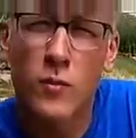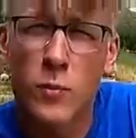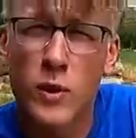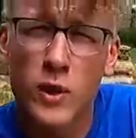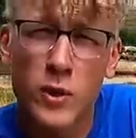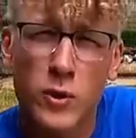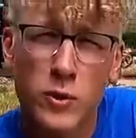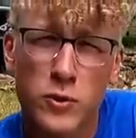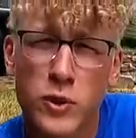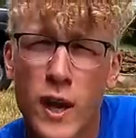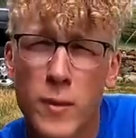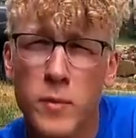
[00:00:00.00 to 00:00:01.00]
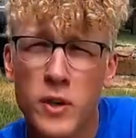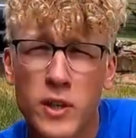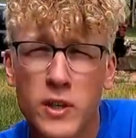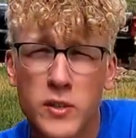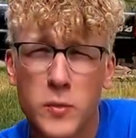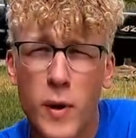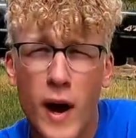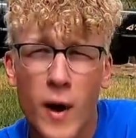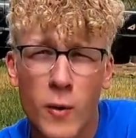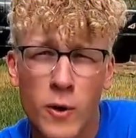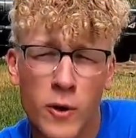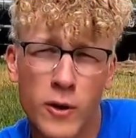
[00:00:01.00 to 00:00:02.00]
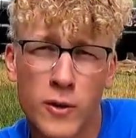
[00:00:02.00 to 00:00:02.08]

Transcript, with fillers: of pure Japanese power.